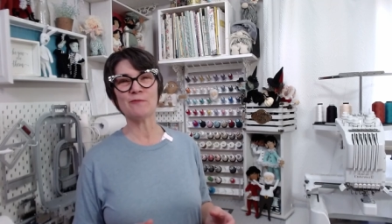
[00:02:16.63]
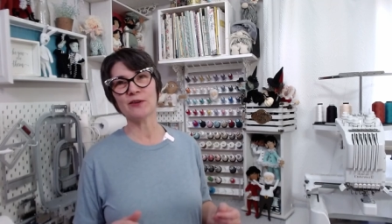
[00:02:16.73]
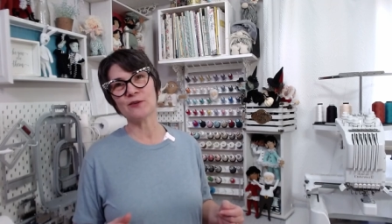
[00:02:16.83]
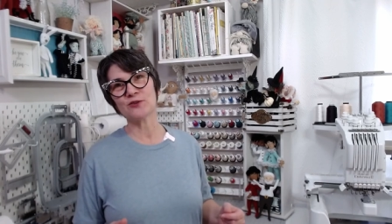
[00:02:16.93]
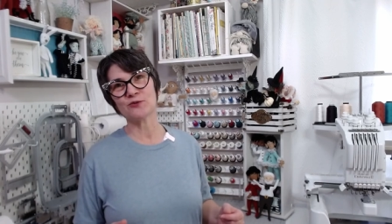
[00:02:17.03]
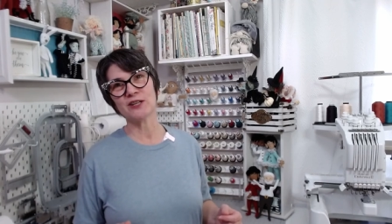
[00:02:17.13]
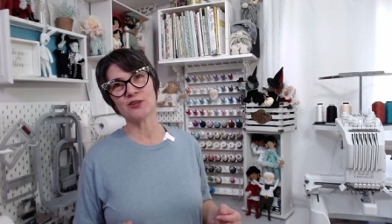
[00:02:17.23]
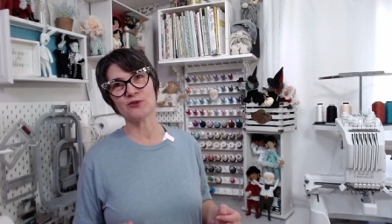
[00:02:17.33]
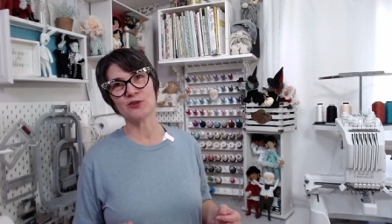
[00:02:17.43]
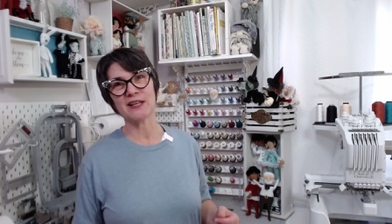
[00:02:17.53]
I'm one of those trade
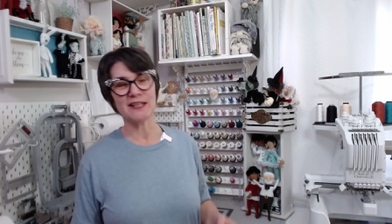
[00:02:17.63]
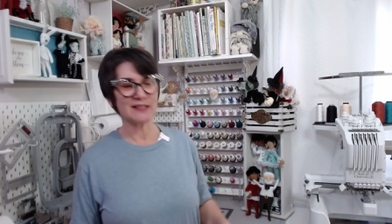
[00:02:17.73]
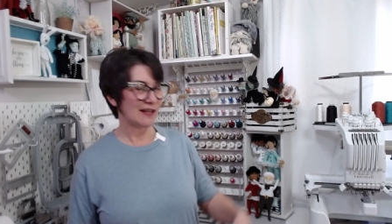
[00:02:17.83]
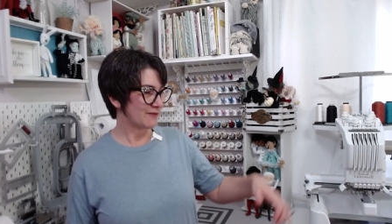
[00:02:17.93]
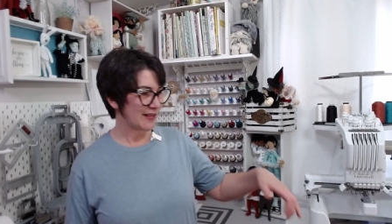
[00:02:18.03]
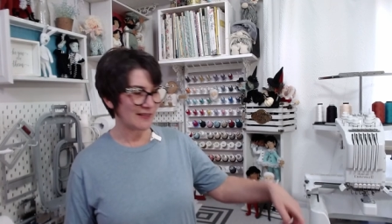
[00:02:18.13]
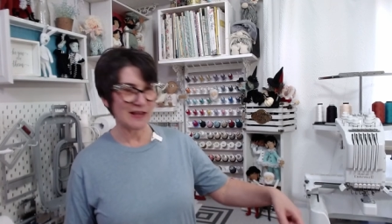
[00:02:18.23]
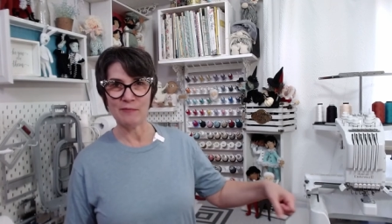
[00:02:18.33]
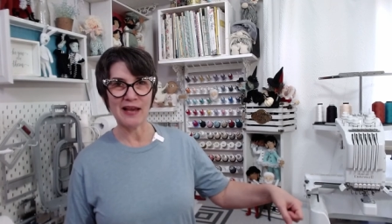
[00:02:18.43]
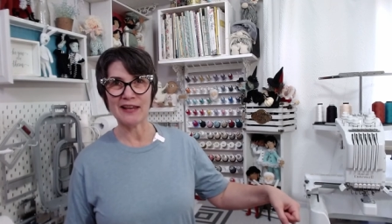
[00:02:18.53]
show junkies. I love getting
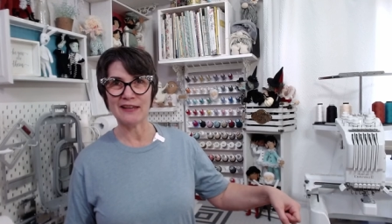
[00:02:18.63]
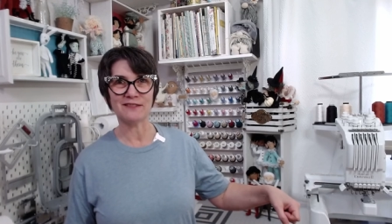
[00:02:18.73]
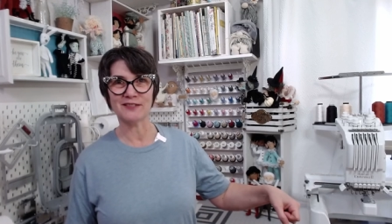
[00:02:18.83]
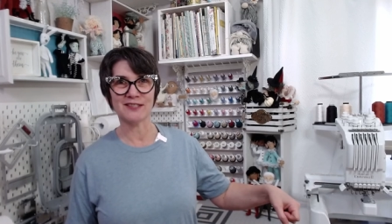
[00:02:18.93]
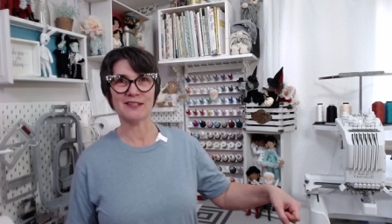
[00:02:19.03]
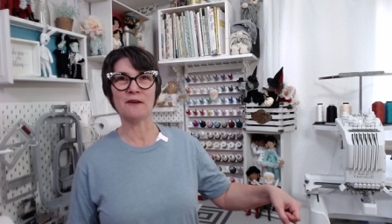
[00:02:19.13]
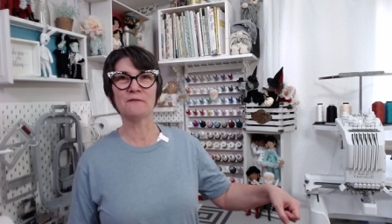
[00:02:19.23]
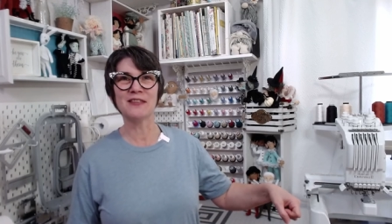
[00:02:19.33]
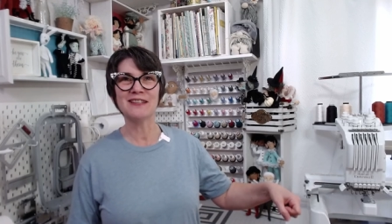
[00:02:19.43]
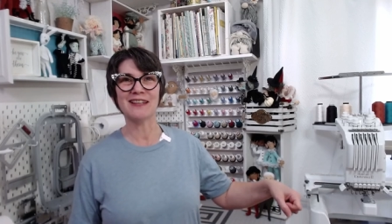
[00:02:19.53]
that baggie of
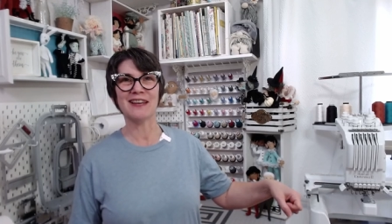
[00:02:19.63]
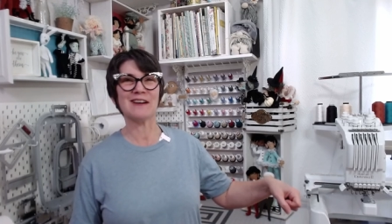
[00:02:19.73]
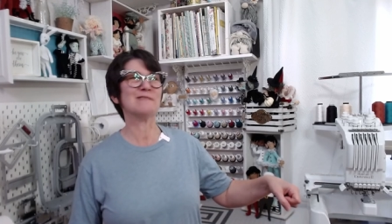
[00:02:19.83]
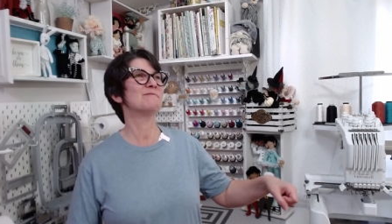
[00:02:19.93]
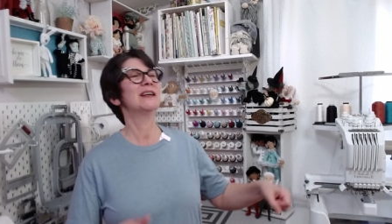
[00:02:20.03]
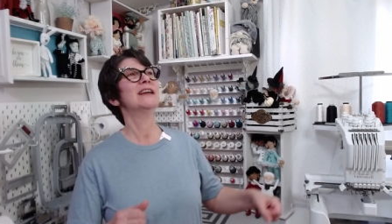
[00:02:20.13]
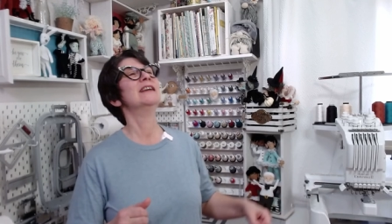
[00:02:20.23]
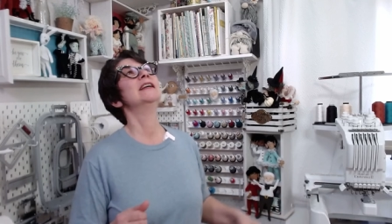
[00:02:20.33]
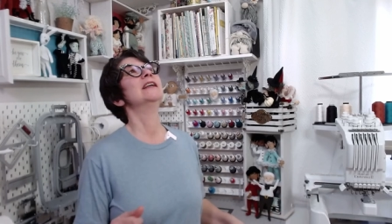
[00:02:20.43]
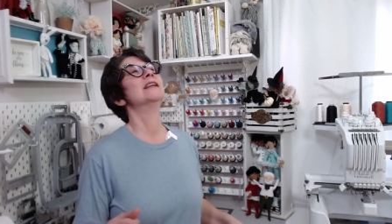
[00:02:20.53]
stuff that you take home.
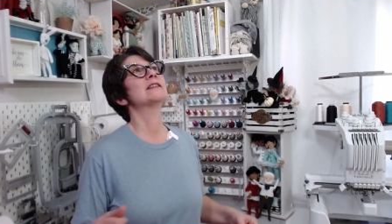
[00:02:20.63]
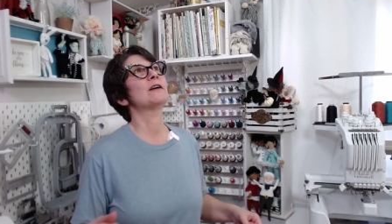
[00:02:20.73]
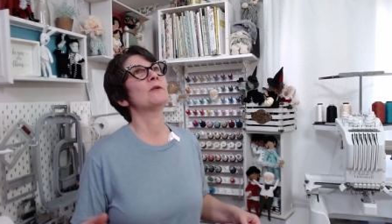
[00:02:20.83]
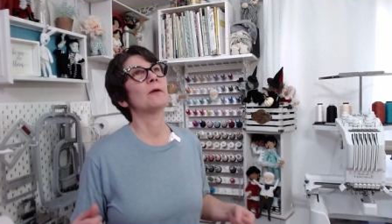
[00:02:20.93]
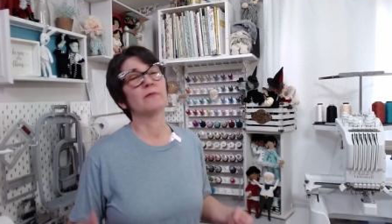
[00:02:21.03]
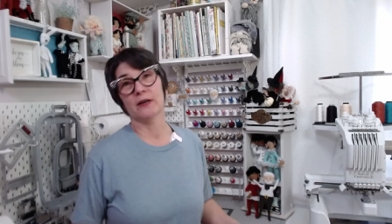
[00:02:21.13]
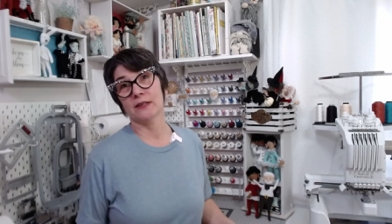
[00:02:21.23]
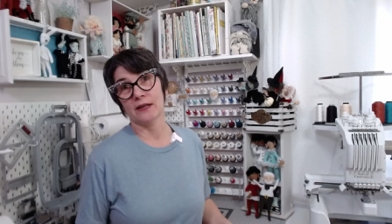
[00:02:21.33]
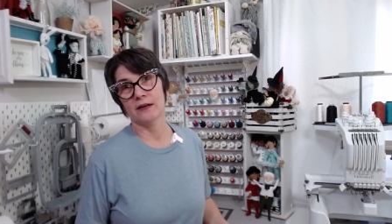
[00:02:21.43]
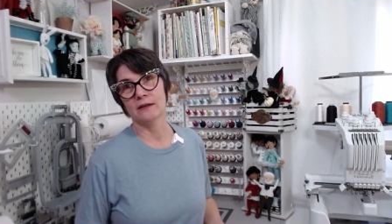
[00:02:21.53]
So I'm very
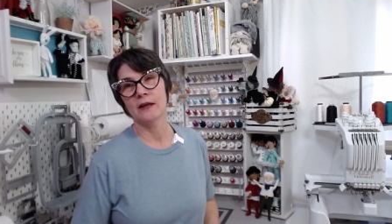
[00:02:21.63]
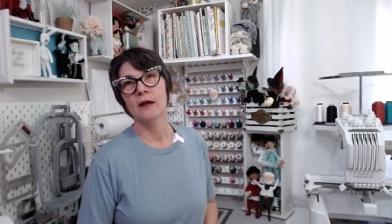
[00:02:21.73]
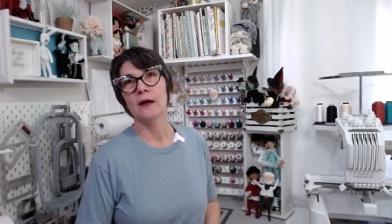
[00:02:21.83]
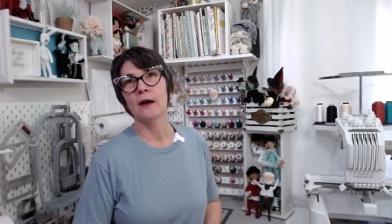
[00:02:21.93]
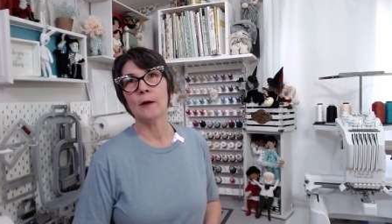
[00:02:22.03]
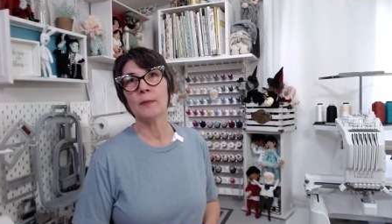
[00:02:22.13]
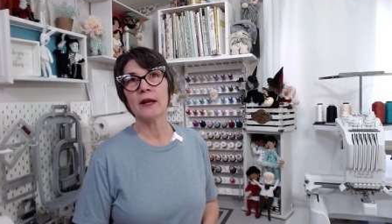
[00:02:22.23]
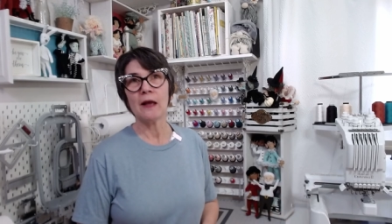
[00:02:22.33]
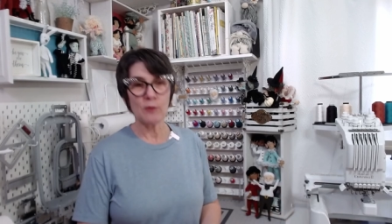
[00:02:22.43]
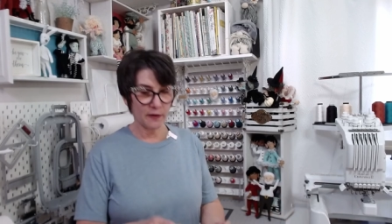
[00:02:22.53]
excited. Um,
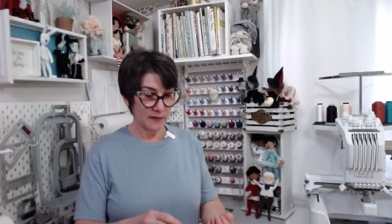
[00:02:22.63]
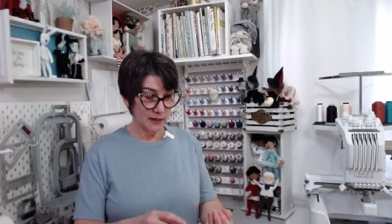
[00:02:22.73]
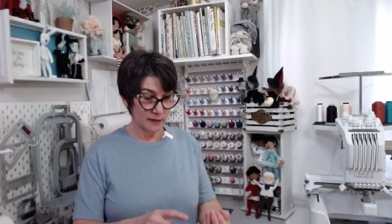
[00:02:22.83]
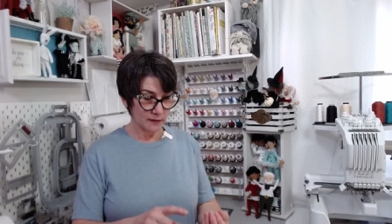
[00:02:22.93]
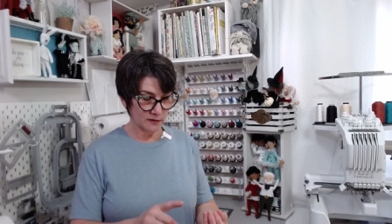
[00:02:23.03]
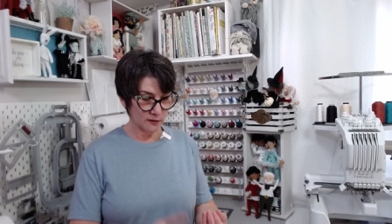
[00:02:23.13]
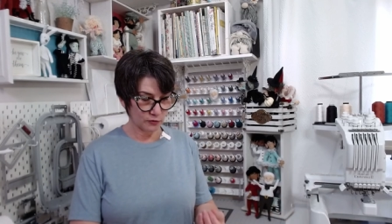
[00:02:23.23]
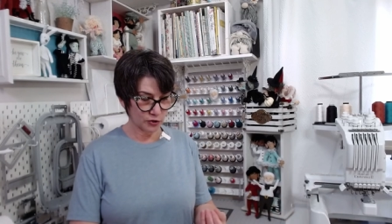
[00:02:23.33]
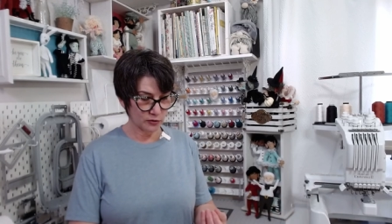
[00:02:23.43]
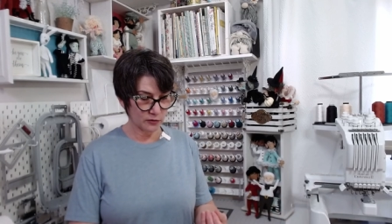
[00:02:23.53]
and I'm on the
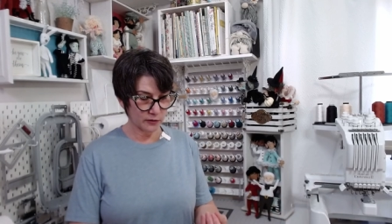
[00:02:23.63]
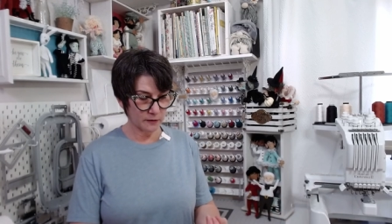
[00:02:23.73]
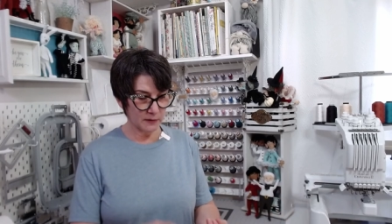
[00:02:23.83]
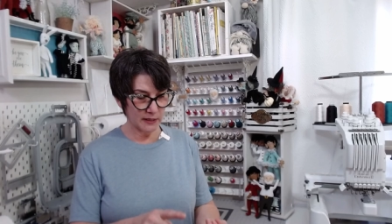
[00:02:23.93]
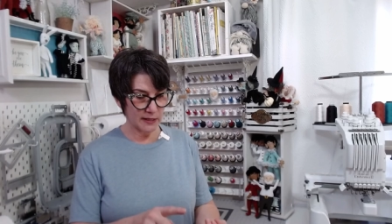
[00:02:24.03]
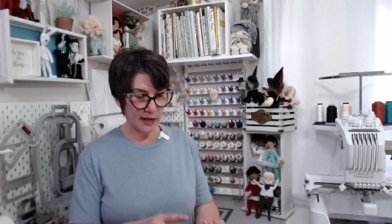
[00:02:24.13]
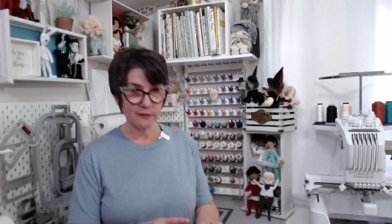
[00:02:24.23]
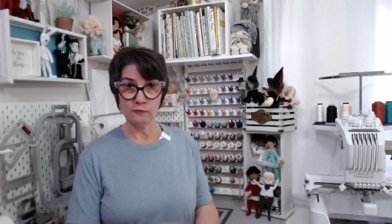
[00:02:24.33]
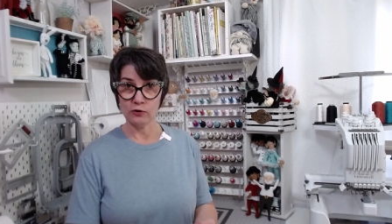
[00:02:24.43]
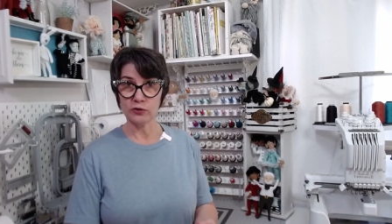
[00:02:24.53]
social committee
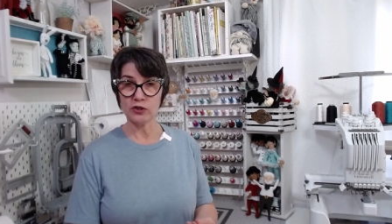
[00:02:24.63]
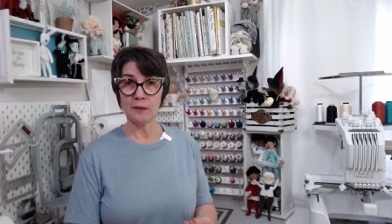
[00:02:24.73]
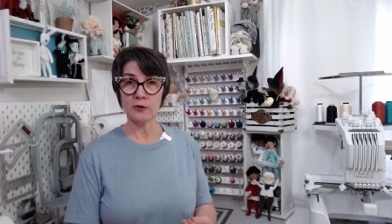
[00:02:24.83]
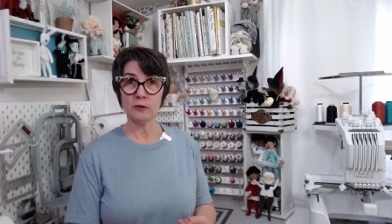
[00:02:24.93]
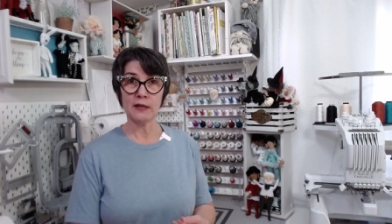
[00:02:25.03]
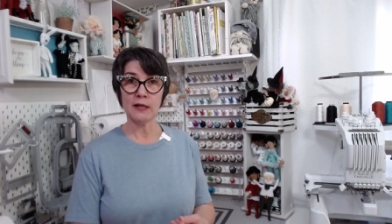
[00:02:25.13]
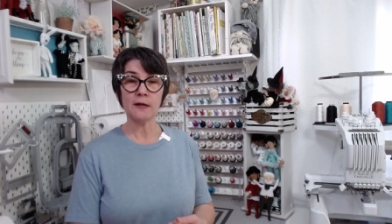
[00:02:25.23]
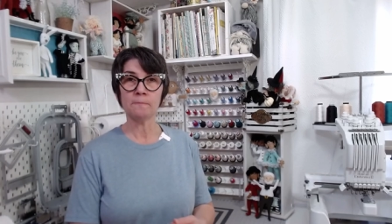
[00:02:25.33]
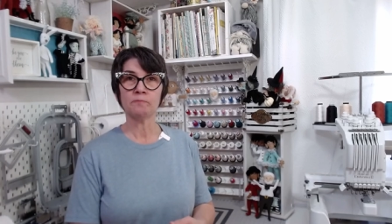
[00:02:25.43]
and the workshop committee.